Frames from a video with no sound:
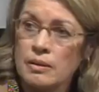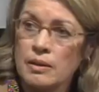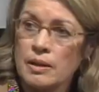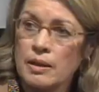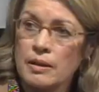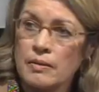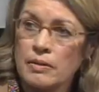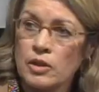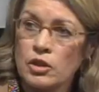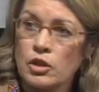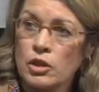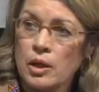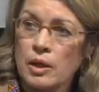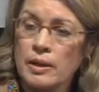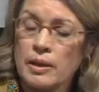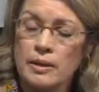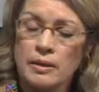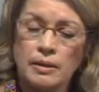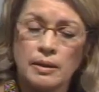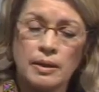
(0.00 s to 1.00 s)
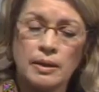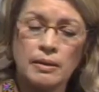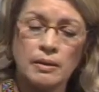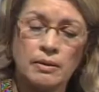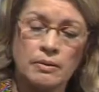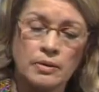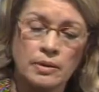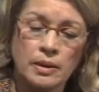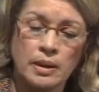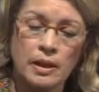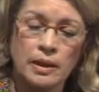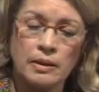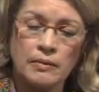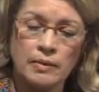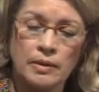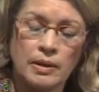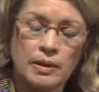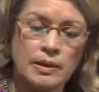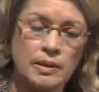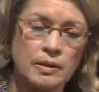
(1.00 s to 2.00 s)
kind of the shocking thing. There's kind of a
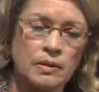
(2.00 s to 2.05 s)
list